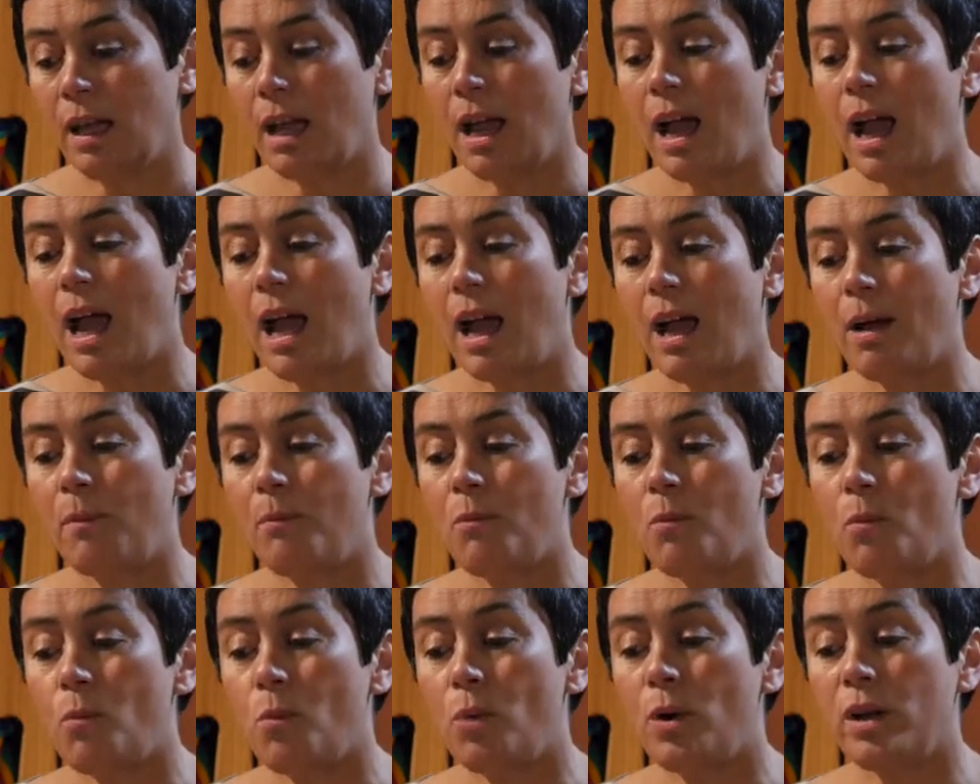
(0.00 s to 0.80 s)

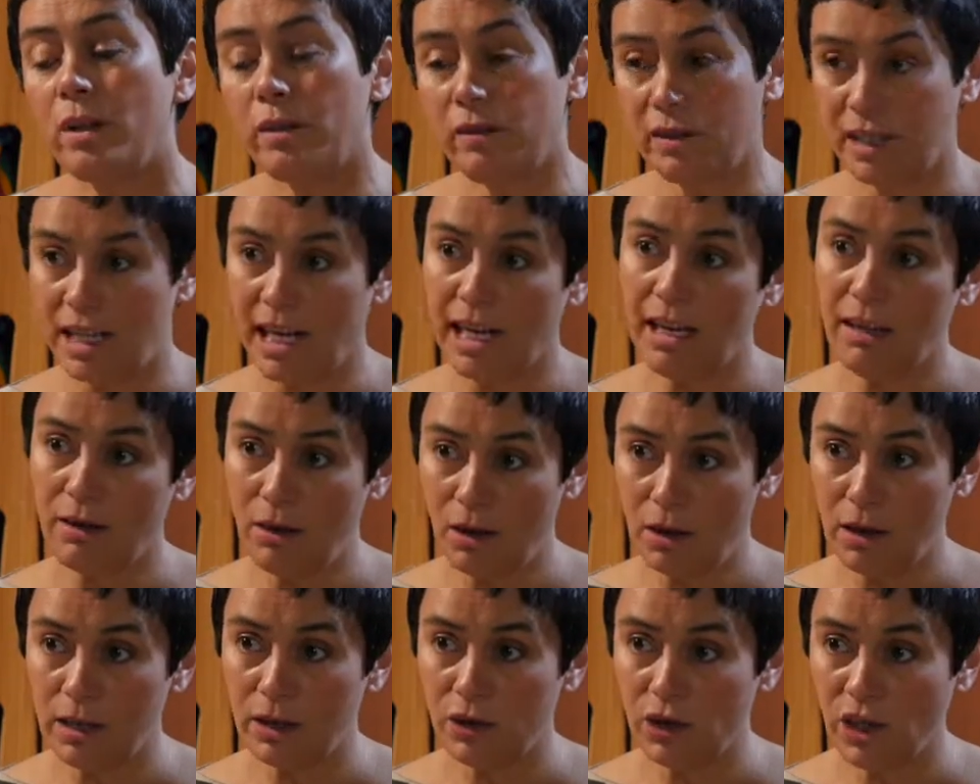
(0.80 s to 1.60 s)
with
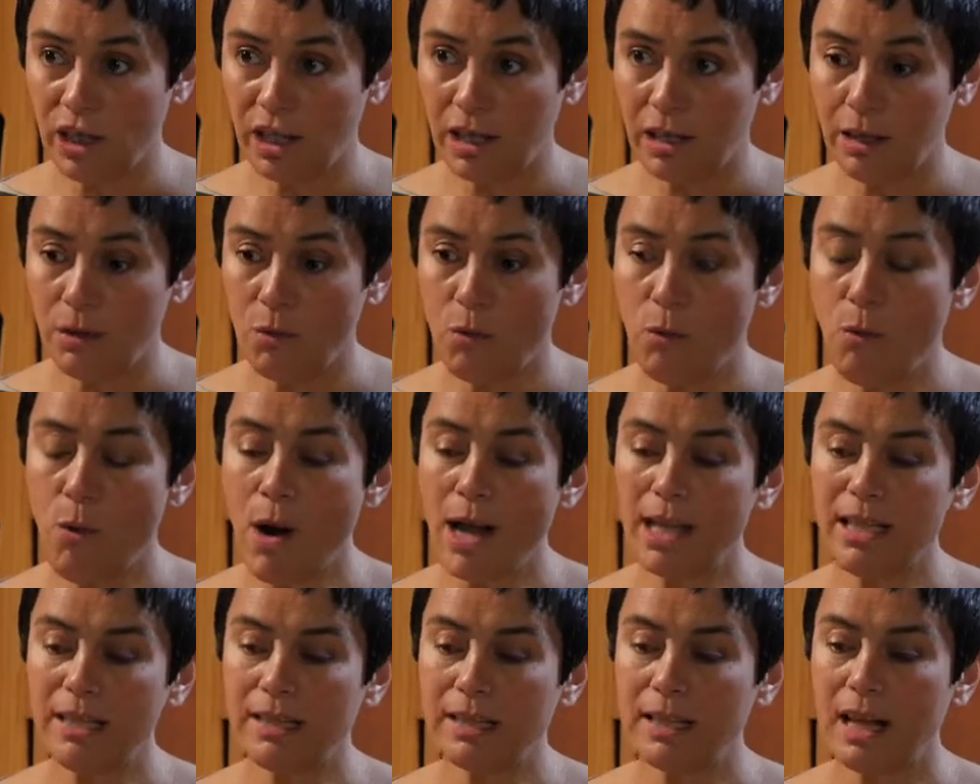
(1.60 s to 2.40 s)
technology,
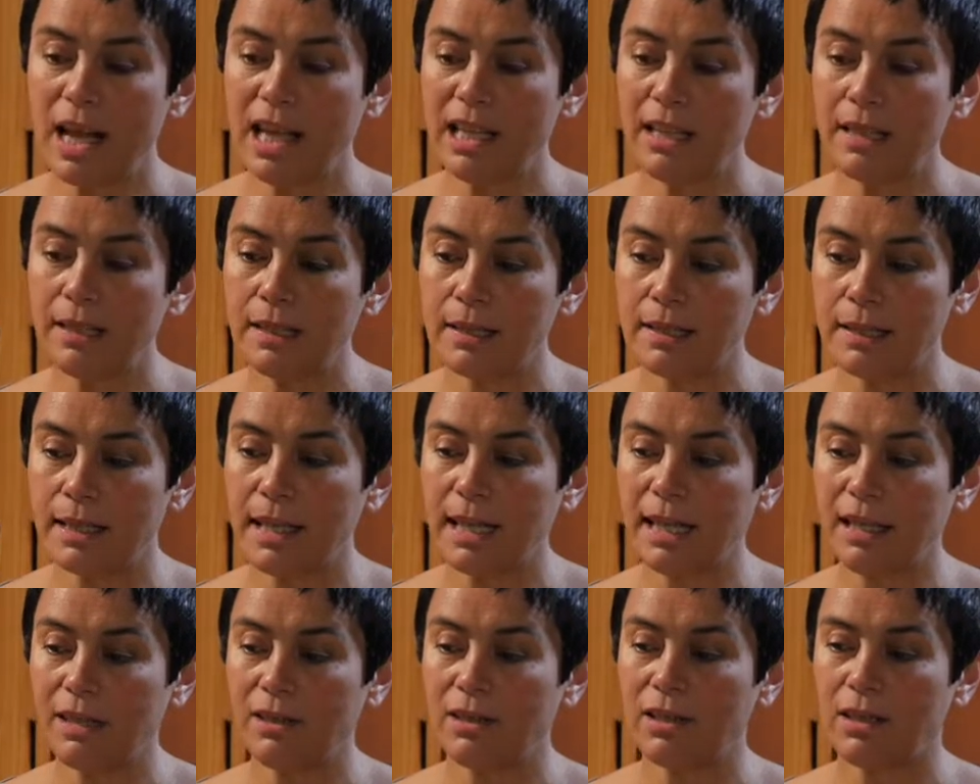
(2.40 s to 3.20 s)
once I'd
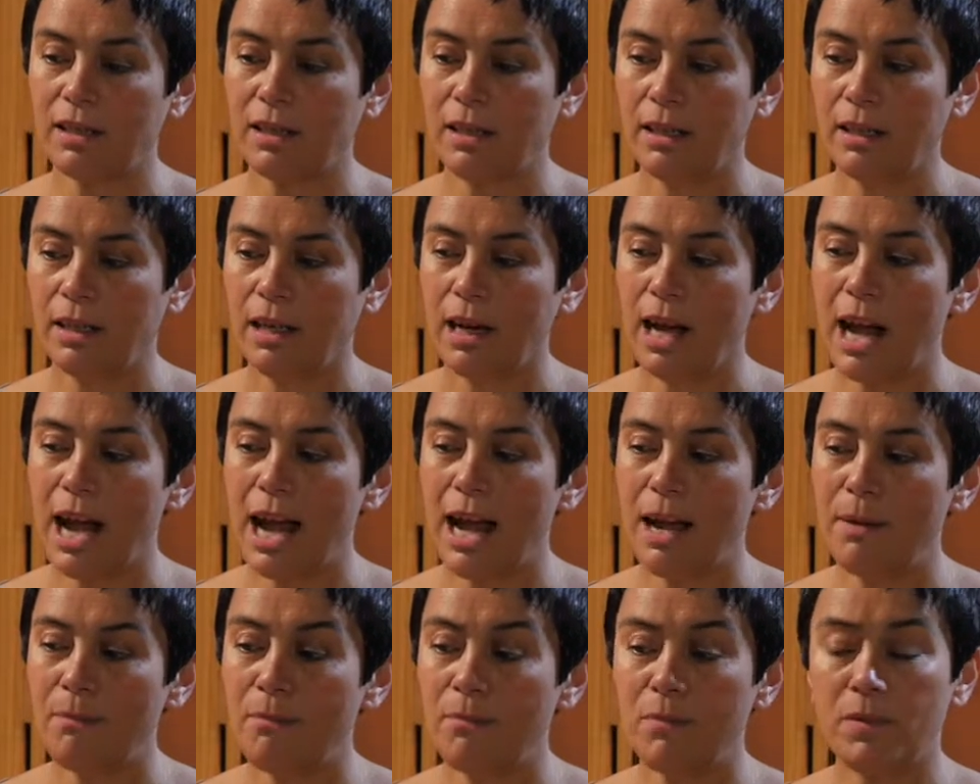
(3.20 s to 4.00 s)
set
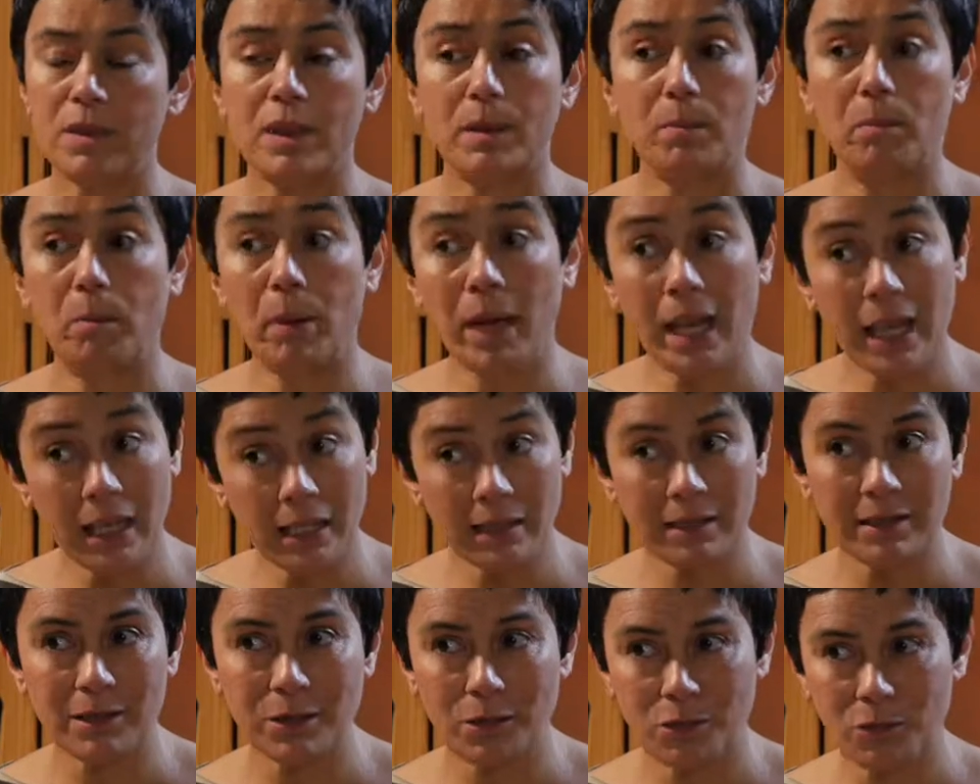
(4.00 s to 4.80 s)
the
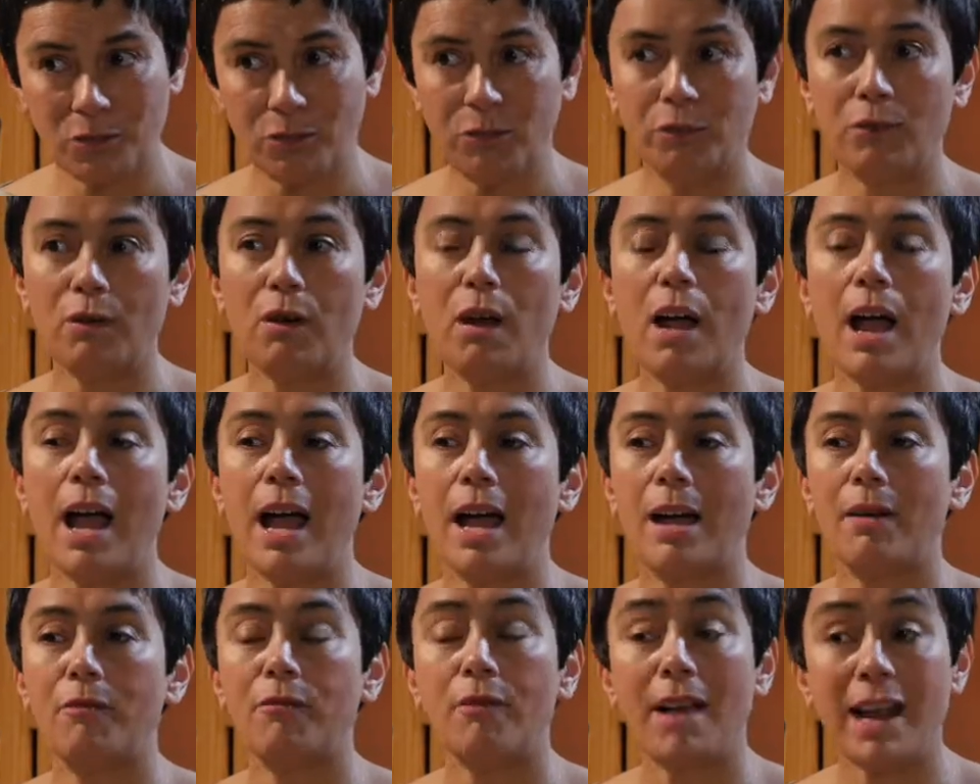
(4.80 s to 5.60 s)
pixel
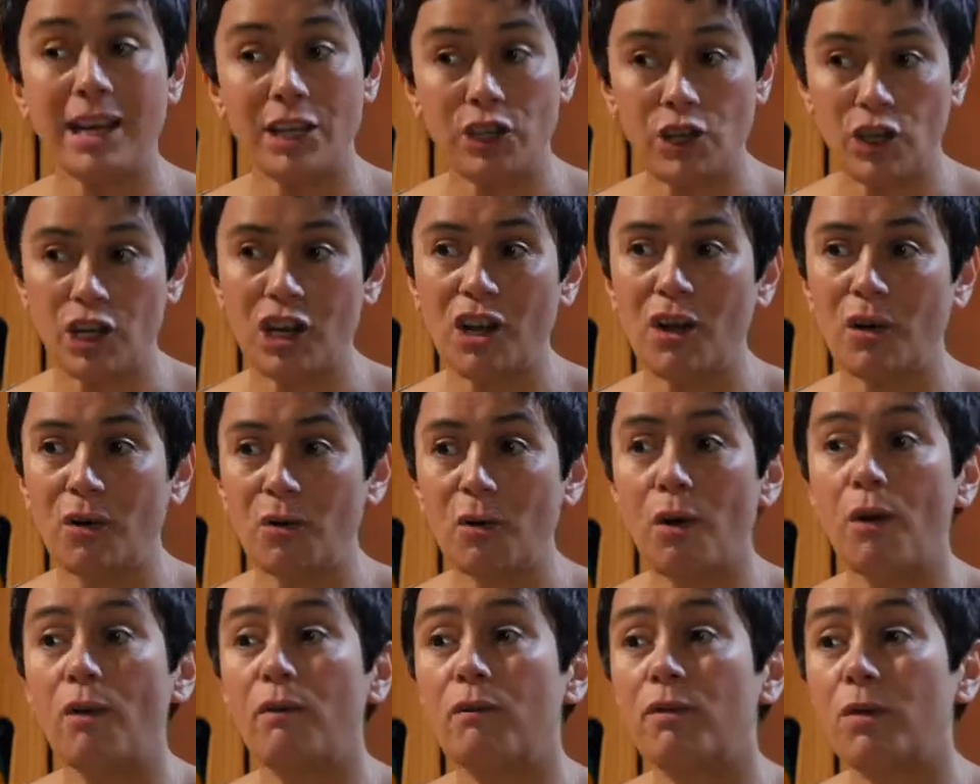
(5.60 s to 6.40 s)
ratio
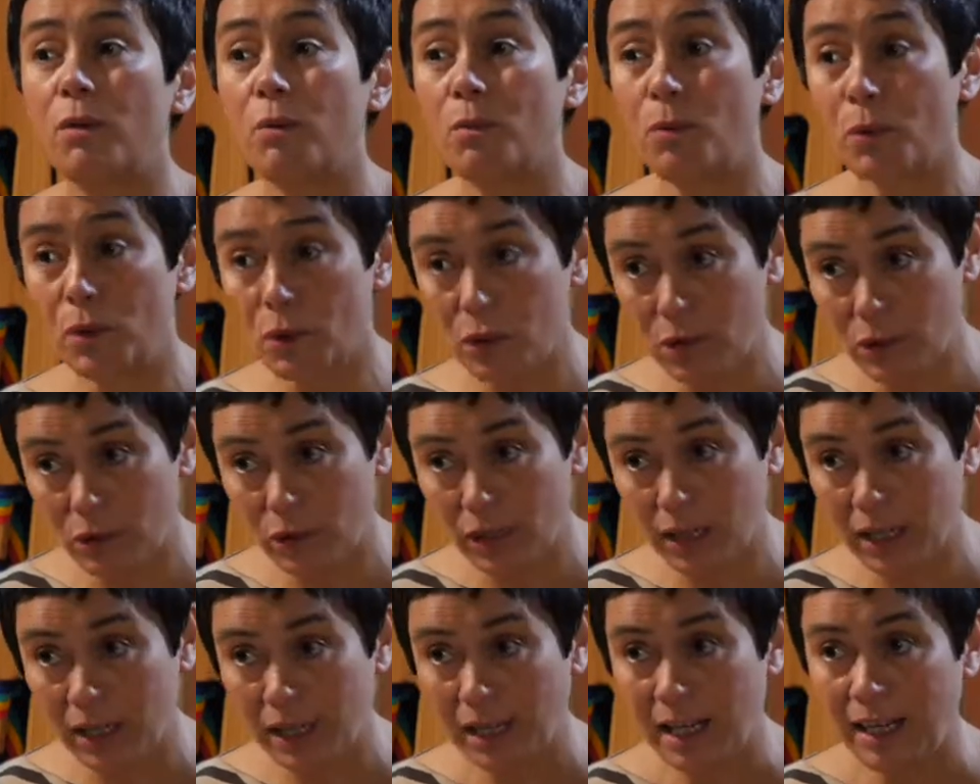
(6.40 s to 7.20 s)
of the
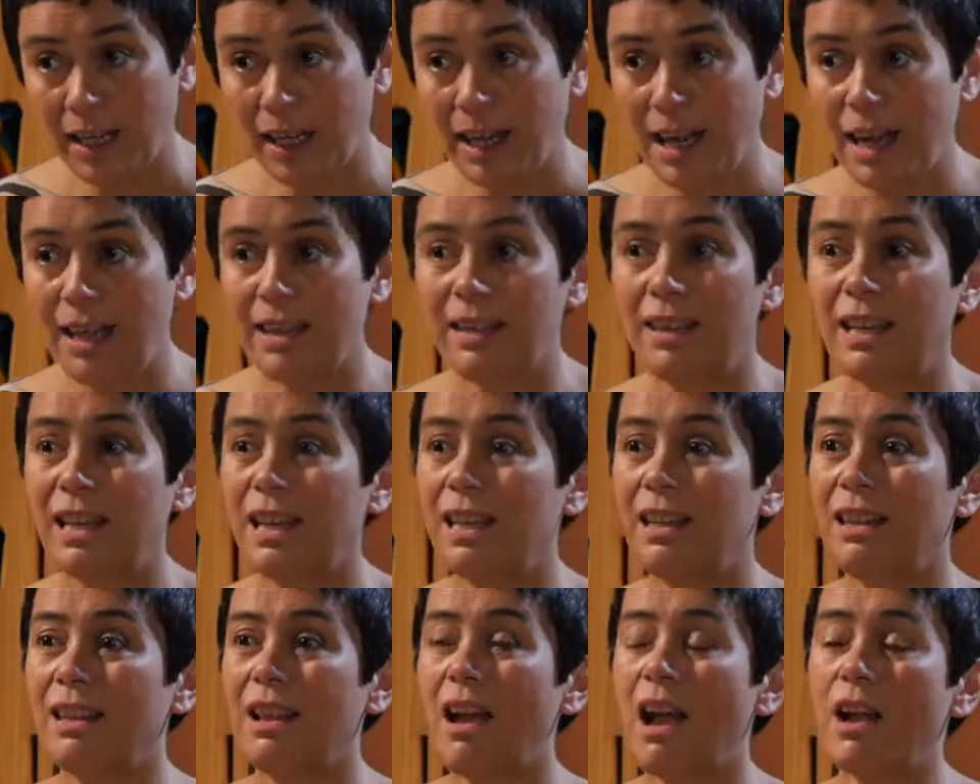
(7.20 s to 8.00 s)
work,
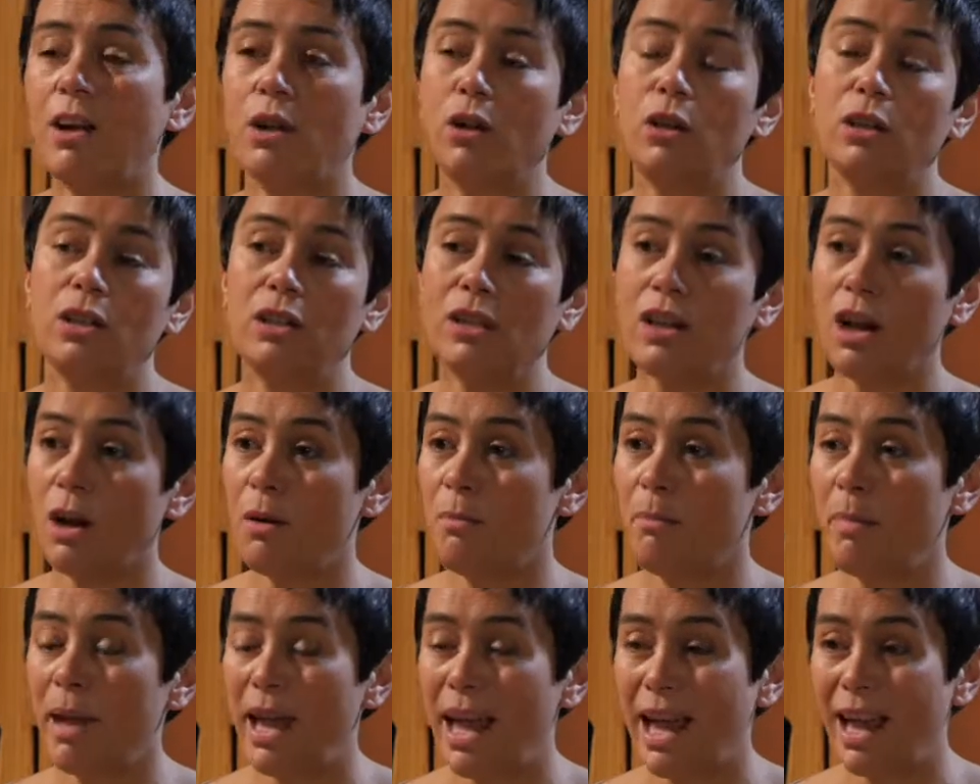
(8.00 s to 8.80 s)
then I couldn't go
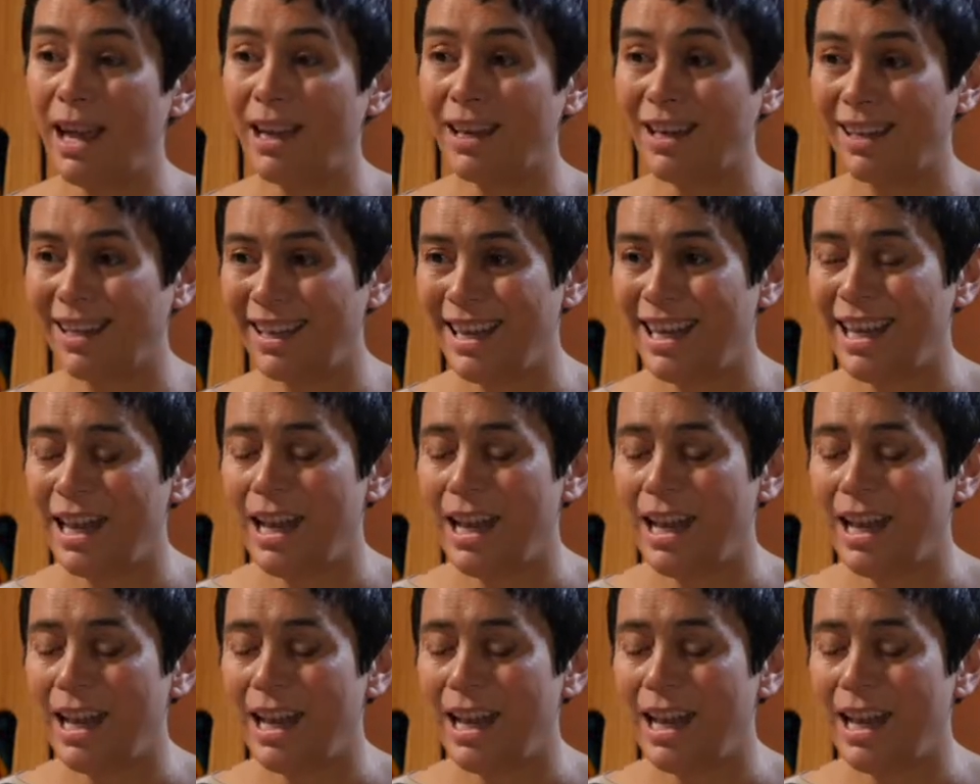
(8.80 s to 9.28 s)
back.